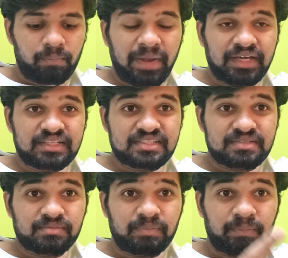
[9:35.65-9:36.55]

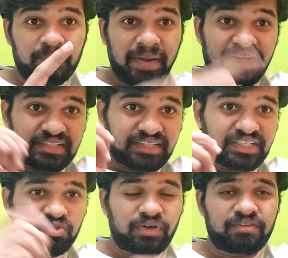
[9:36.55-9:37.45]
Michael's
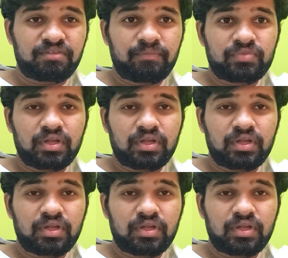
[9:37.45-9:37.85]
ex-wife.